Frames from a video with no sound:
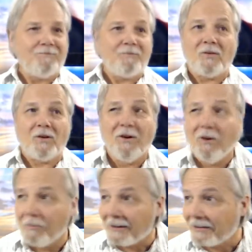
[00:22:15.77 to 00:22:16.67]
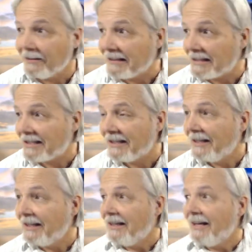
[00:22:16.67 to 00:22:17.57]
oh my goodness,
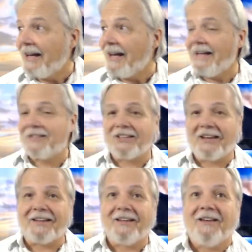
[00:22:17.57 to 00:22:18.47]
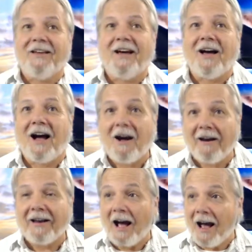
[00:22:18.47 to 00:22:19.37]
it's like,
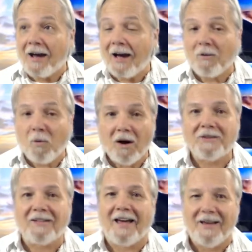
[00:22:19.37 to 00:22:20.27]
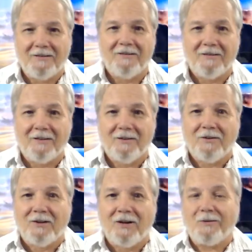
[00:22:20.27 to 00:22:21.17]
I want that.
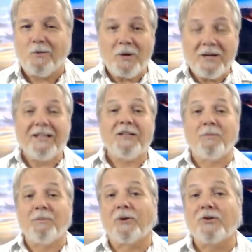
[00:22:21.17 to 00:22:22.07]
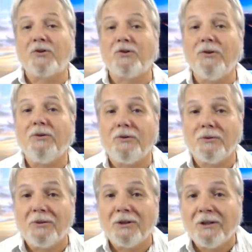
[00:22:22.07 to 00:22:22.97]
We need to pursue
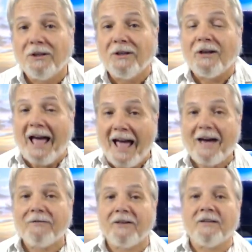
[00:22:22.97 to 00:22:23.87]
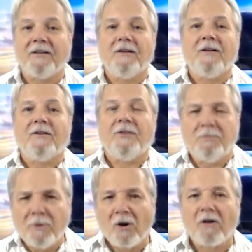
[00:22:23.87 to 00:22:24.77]
having the
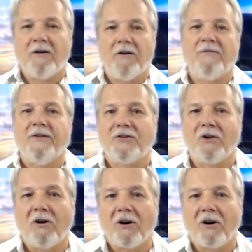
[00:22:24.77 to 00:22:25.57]
burden of his heart,